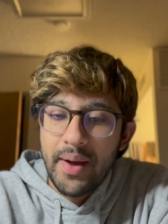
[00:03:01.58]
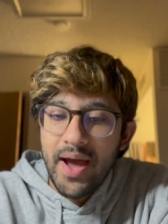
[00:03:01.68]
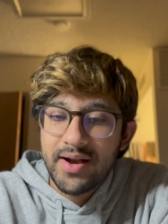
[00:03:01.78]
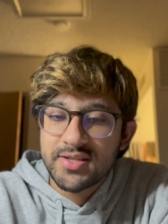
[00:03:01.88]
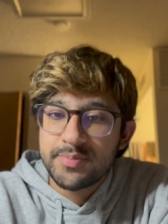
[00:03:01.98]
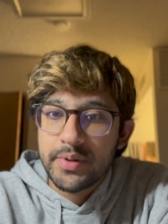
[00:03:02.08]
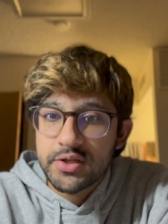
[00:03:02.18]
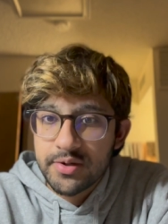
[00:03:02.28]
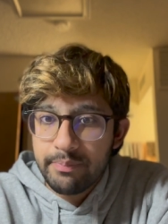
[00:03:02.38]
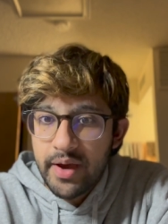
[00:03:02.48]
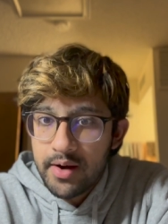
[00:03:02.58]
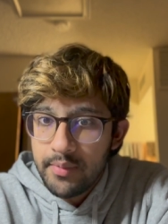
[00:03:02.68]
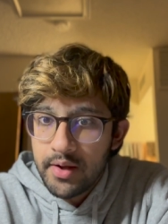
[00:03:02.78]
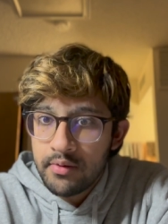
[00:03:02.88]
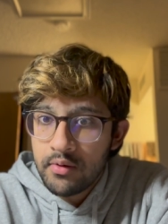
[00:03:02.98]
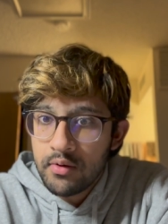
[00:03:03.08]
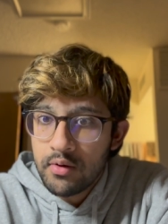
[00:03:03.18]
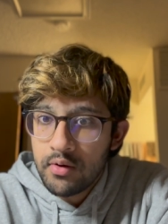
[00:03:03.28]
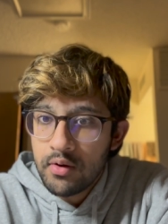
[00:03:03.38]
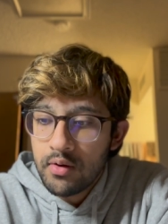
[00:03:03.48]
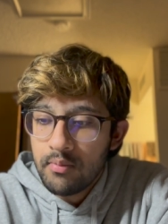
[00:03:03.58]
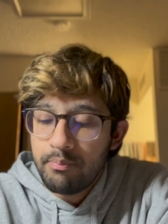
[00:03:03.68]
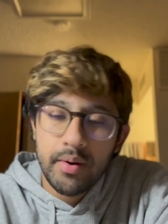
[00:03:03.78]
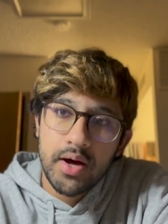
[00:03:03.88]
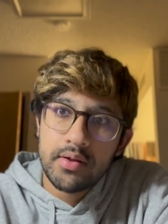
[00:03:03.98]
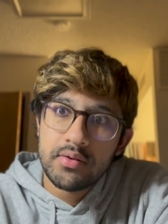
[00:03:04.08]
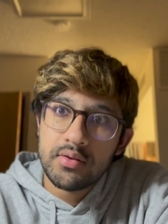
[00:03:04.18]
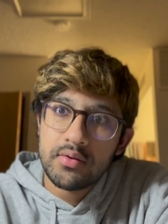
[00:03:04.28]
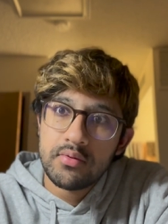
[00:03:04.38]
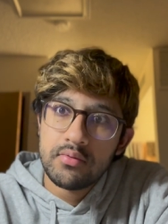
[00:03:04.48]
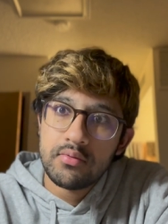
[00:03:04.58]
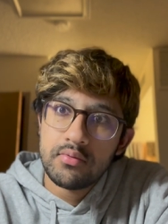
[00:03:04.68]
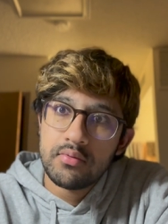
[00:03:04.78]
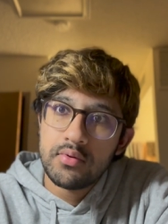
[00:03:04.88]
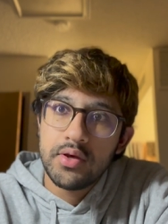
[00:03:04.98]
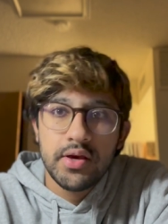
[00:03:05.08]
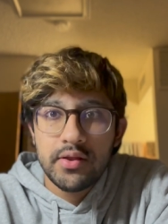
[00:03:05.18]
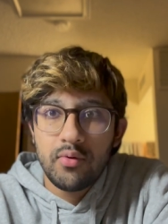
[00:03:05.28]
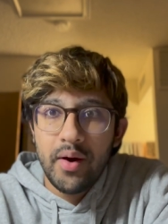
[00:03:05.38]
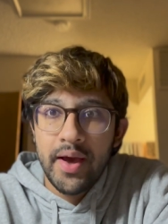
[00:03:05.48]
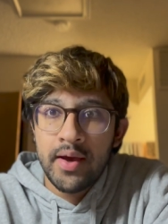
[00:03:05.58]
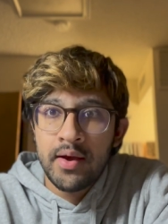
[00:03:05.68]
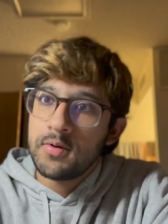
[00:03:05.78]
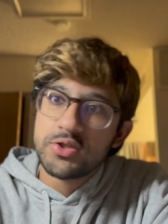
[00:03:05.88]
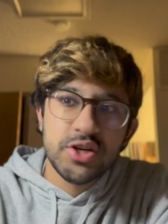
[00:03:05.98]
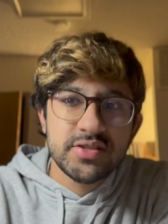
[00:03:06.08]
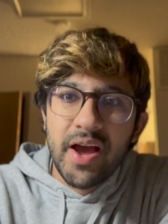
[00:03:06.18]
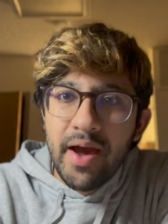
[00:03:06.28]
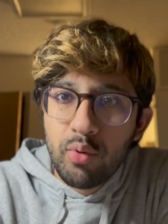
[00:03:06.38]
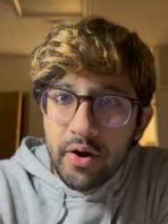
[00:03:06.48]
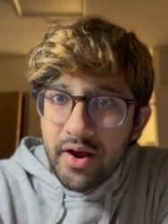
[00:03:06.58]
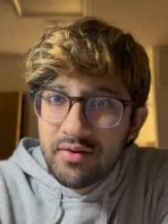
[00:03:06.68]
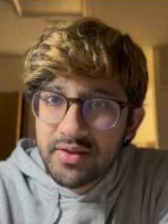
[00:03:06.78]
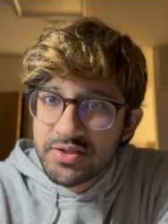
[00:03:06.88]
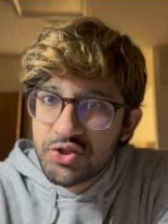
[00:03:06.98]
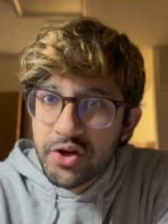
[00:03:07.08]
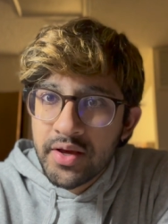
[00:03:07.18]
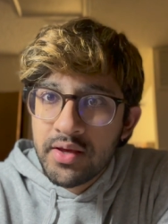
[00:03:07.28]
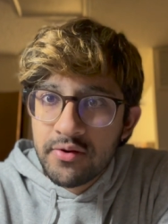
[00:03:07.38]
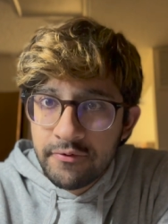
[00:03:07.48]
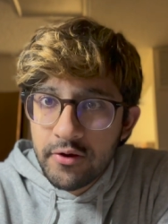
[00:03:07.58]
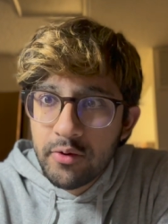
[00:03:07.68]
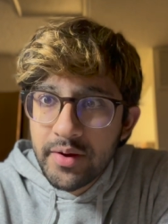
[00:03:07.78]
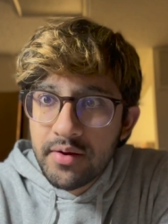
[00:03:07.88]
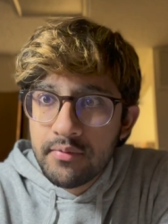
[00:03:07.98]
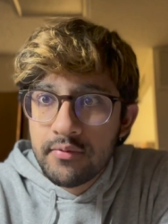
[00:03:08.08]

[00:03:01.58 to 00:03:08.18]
I had a speech impediment. But, either way, just to out on the street, you feel me?